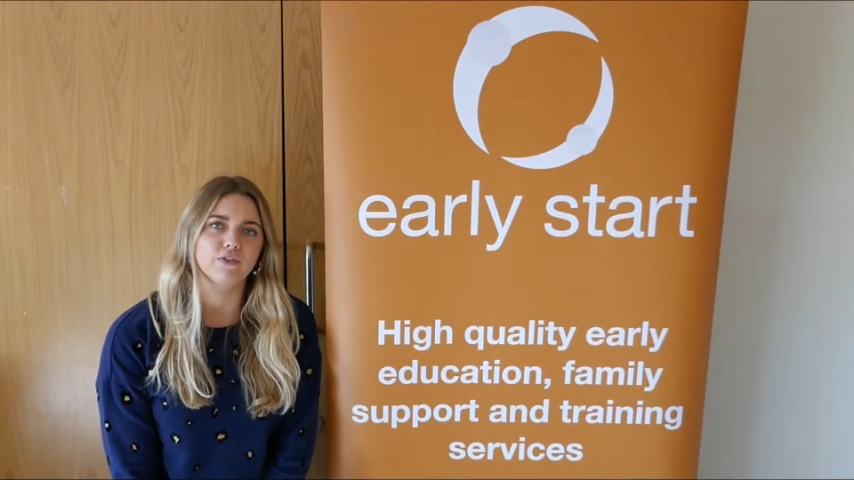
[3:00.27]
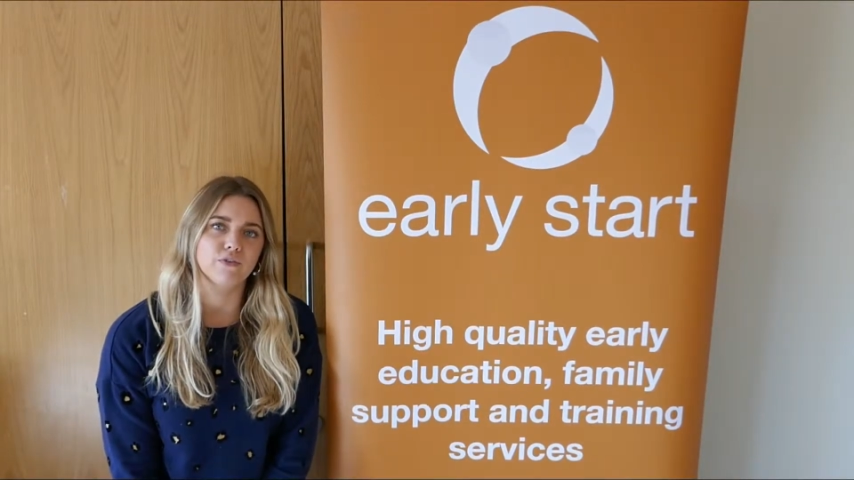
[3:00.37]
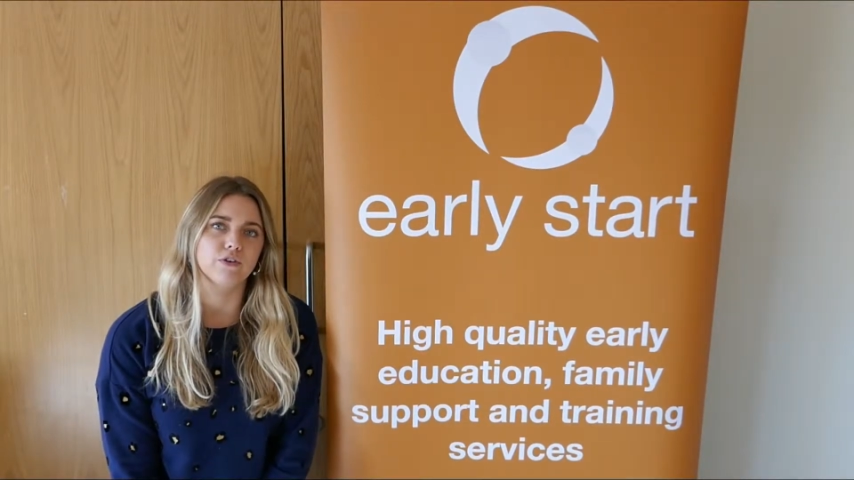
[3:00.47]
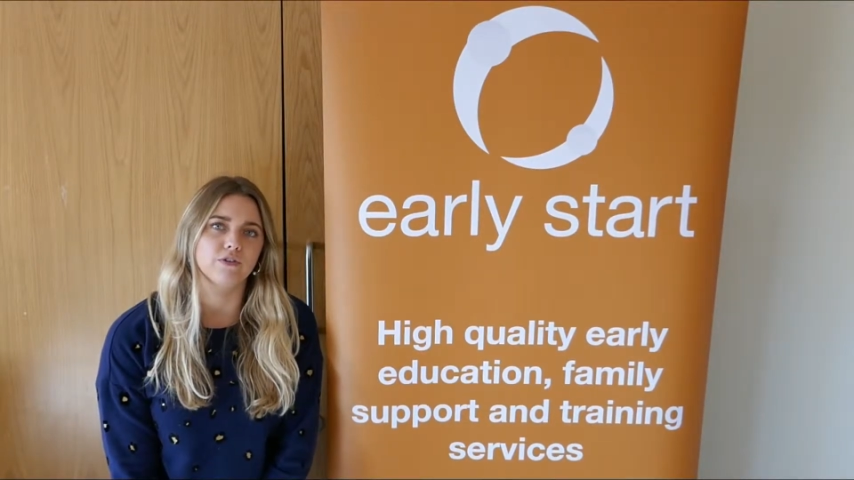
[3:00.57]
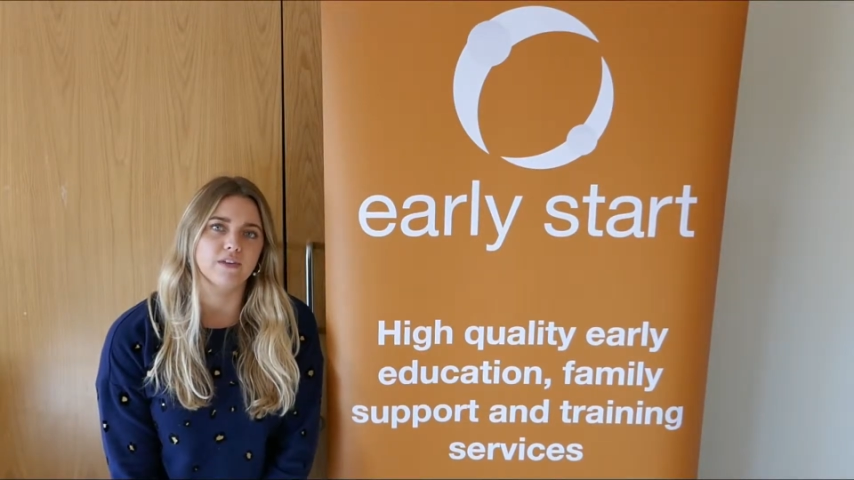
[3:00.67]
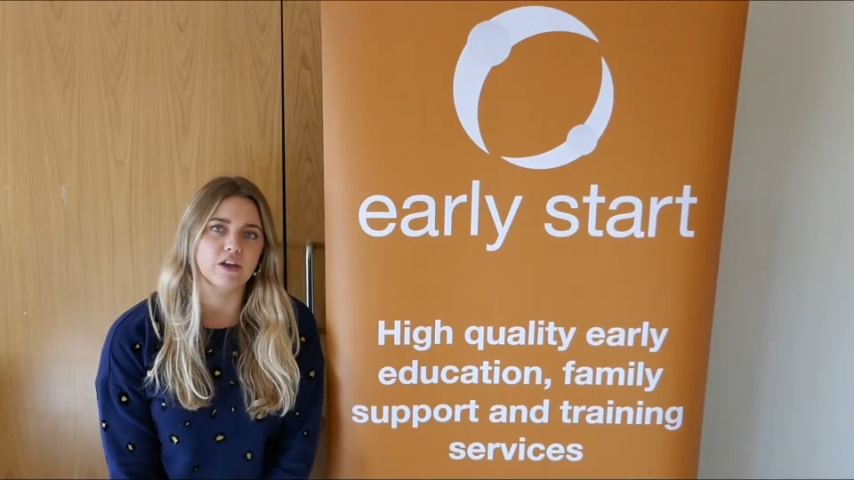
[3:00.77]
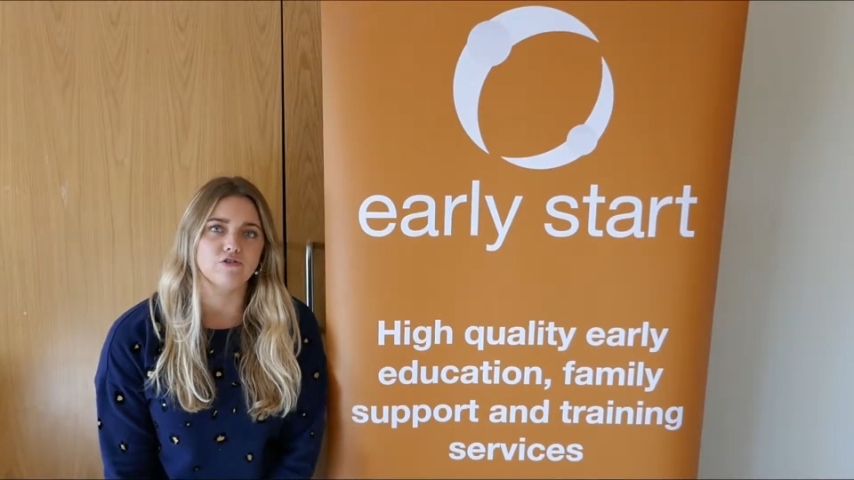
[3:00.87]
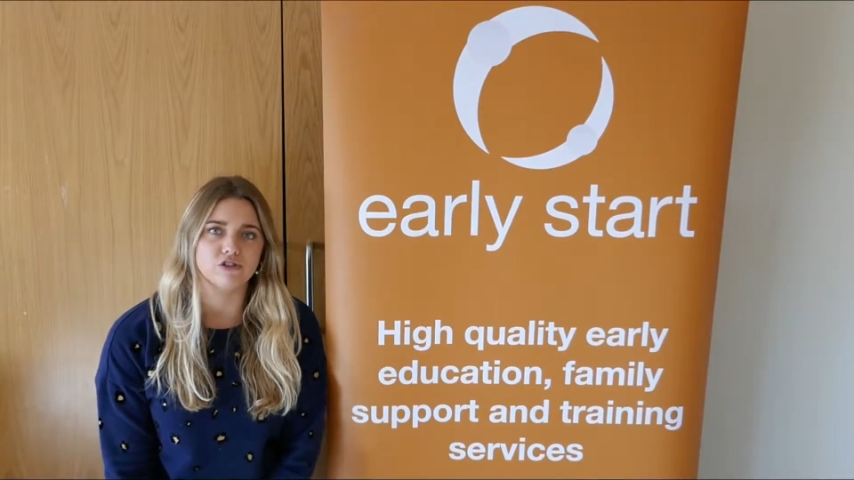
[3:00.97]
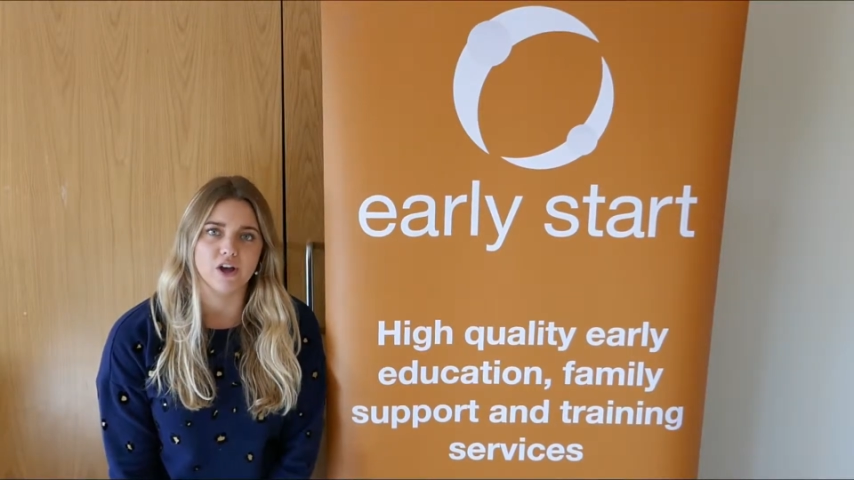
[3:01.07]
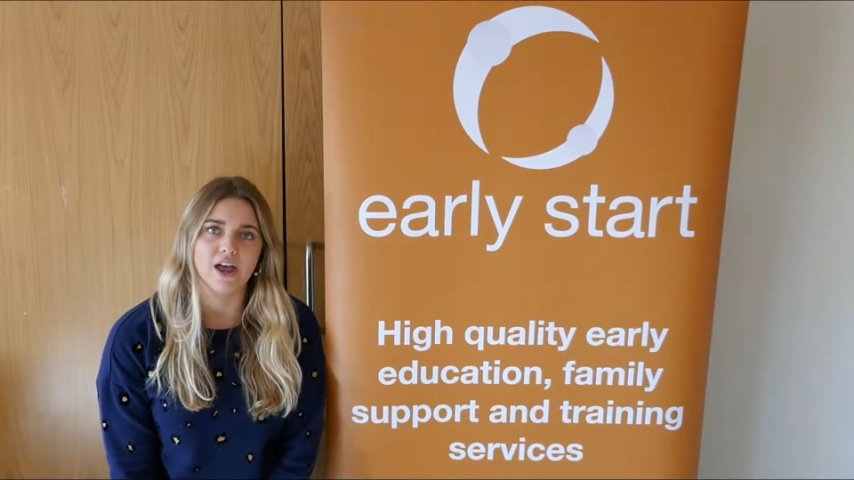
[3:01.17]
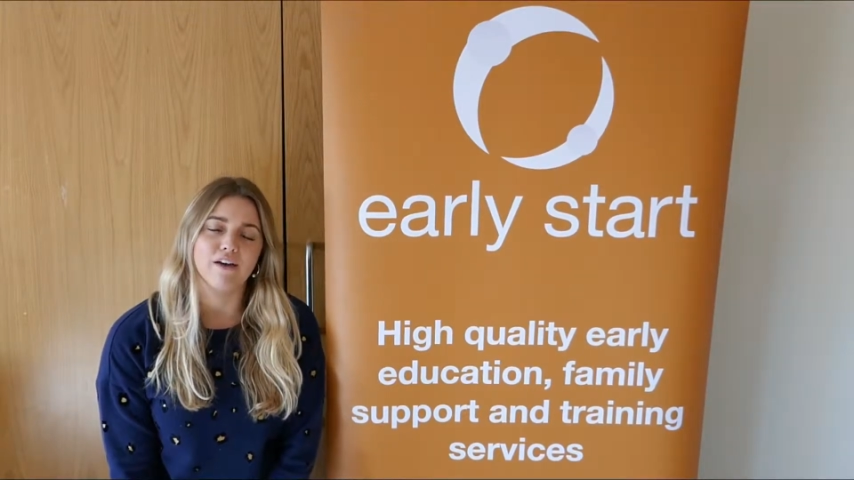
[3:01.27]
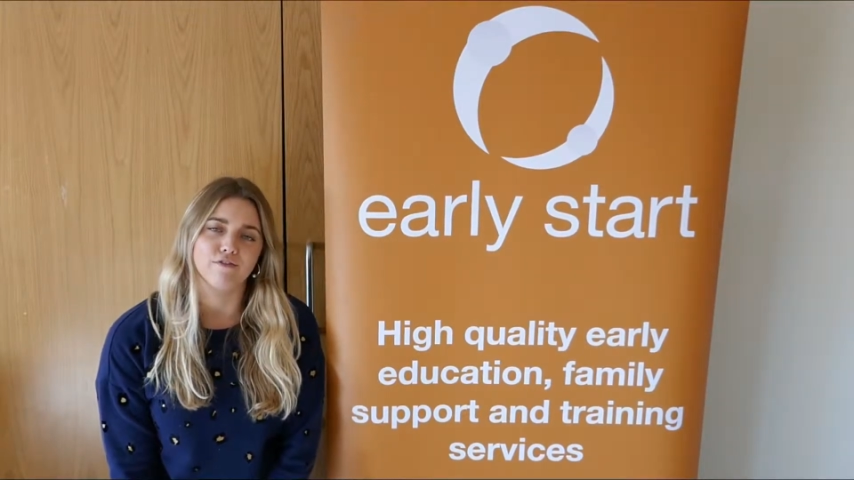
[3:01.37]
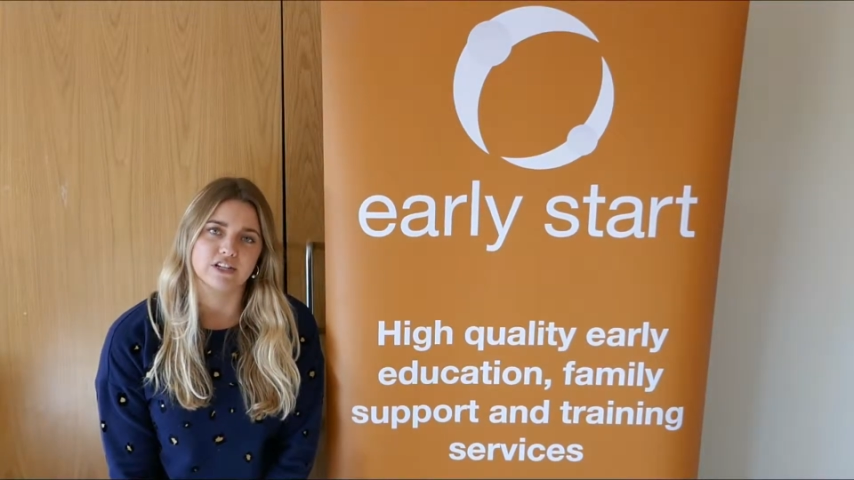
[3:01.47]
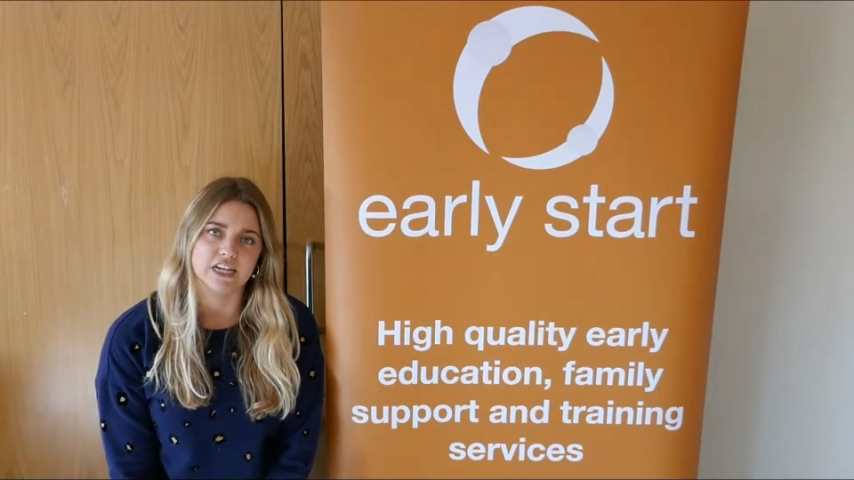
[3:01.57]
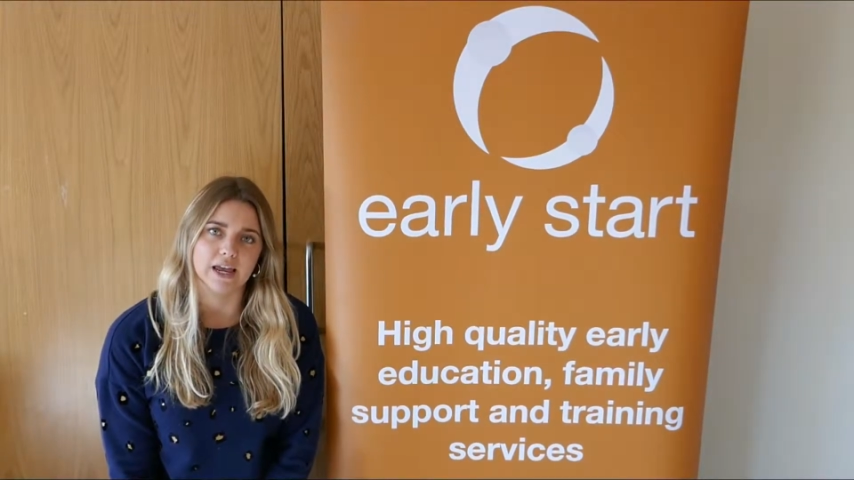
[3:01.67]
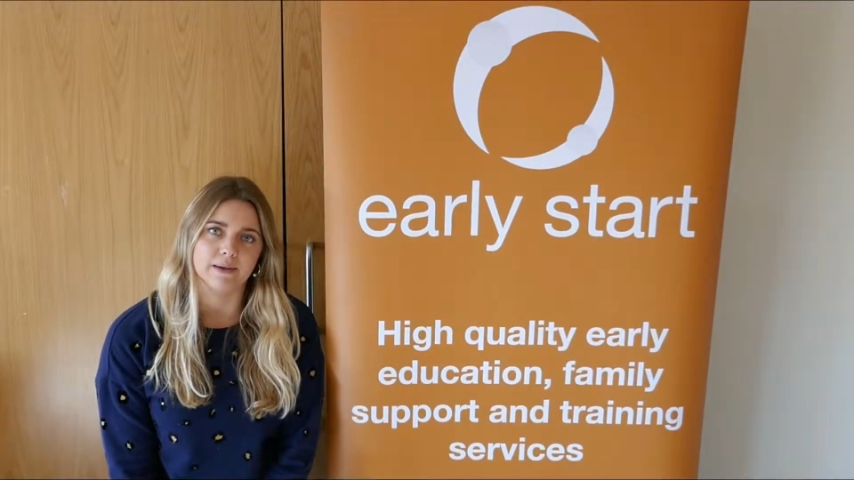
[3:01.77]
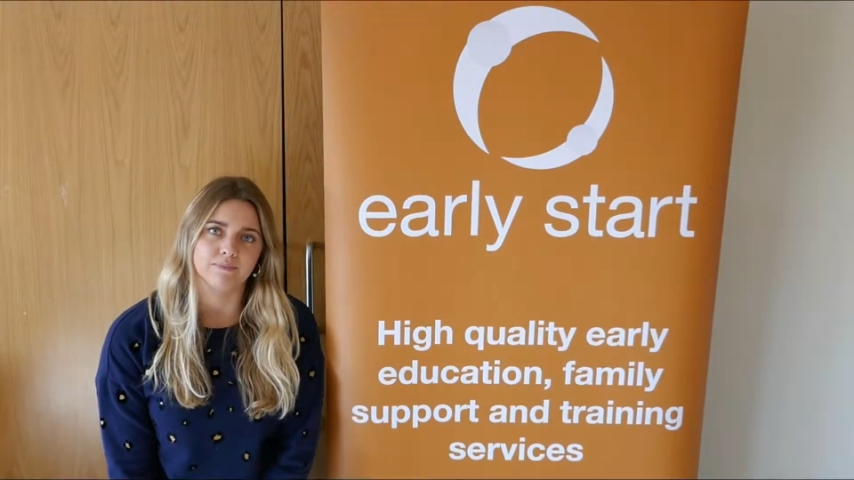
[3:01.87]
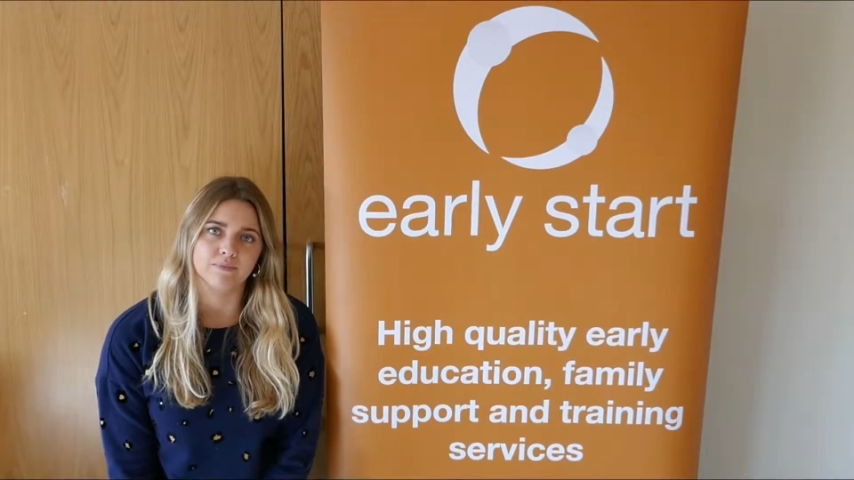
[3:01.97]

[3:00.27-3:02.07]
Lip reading: foods in your diet every day.